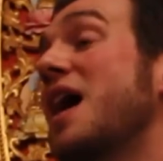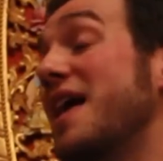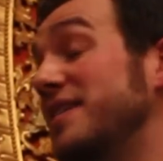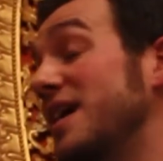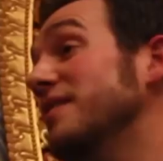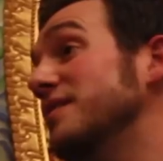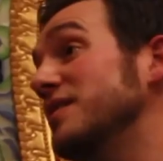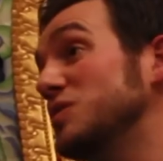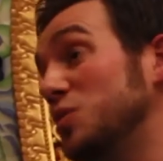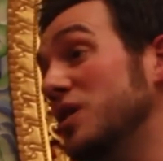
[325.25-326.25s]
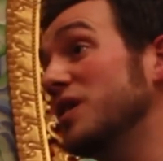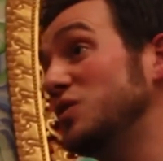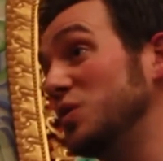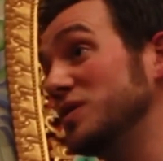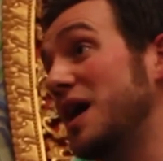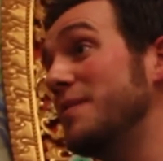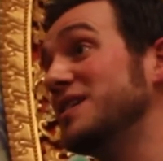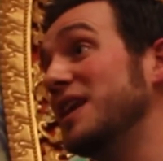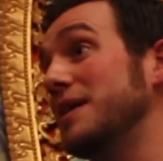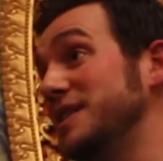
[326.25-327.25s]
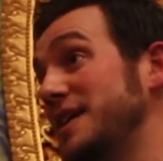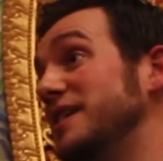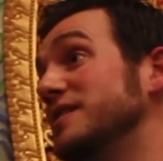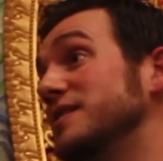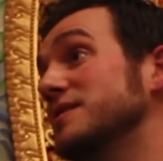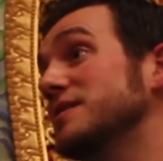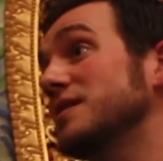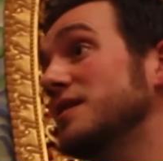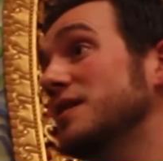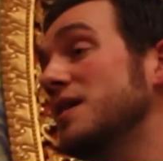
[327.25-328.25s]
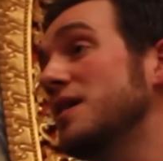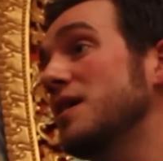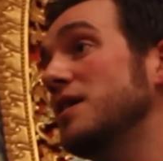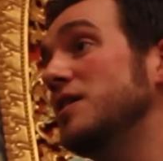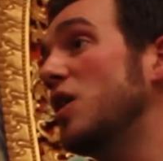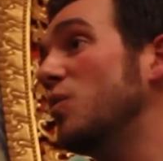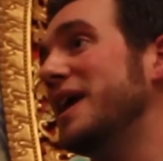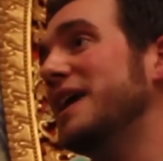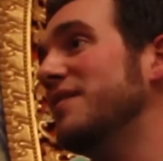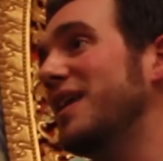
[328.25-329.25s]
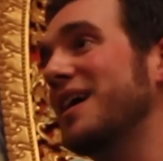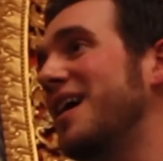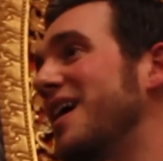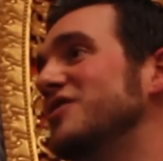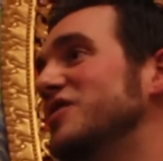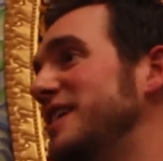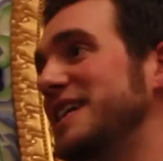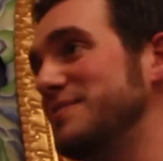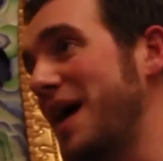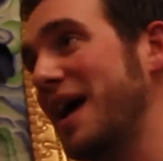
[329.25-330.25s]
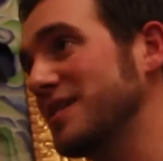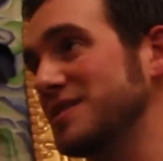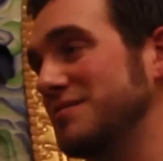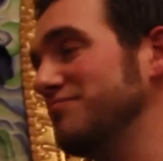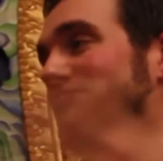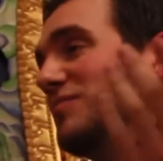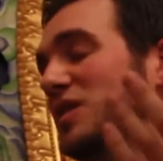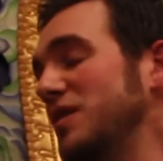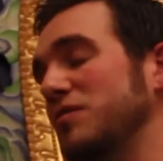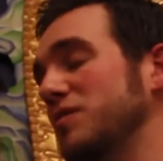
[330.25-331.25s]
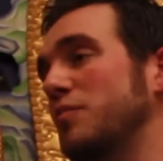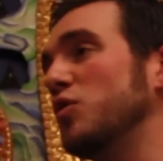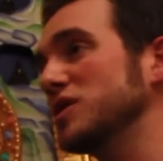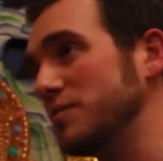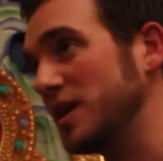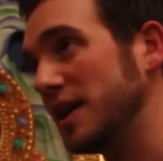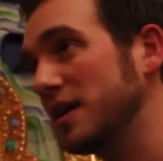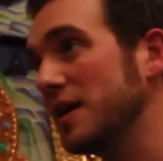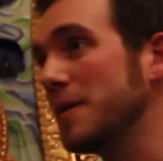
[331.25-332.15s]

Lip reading: And the other, talking of short time, is our limitations. You know, we're here for like 100 years max, you know, approximately.